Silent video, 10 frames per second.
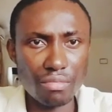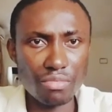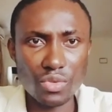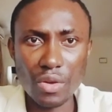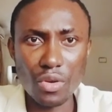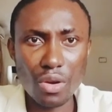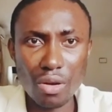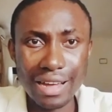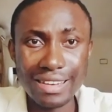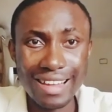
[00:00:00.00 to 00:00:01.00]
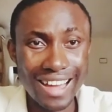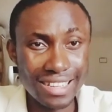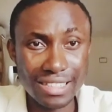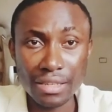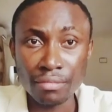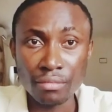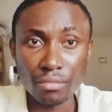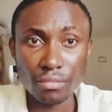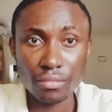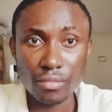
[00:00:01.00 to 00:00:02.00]
12 o'clock at night,
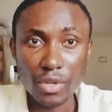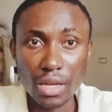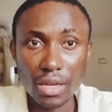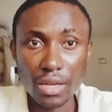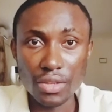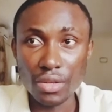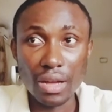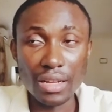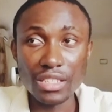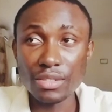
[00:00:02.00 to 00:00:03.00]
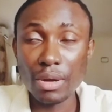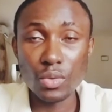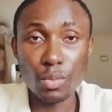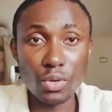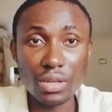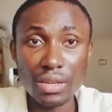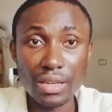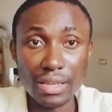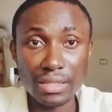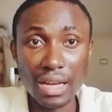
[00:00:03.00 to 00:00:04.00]
and this man who put
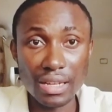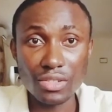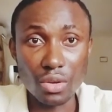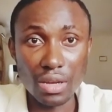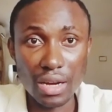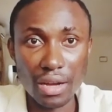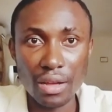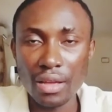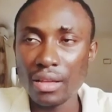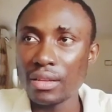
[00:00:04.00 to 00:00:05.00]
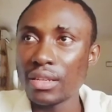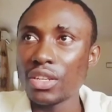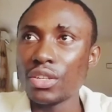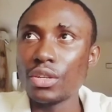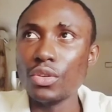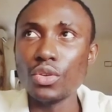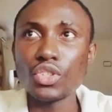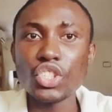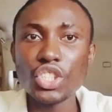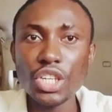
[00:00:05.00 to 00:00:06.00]
his hands on her you know,
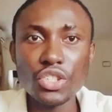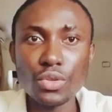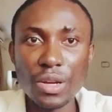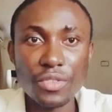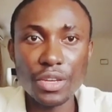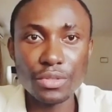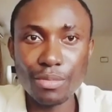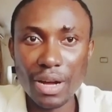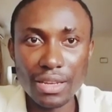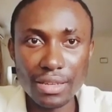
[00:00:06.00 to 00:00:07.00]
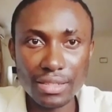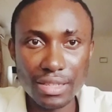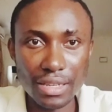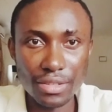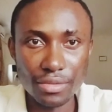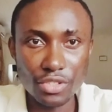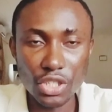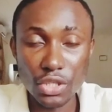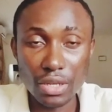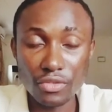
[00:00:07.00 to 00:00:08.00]
she should have killed the man. Instead,
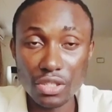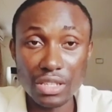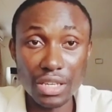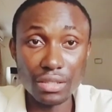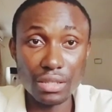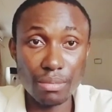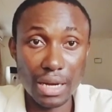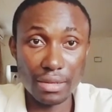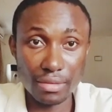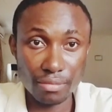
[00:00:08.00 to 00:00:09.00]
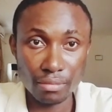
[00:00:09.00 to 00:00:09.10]
she should have just killed the man.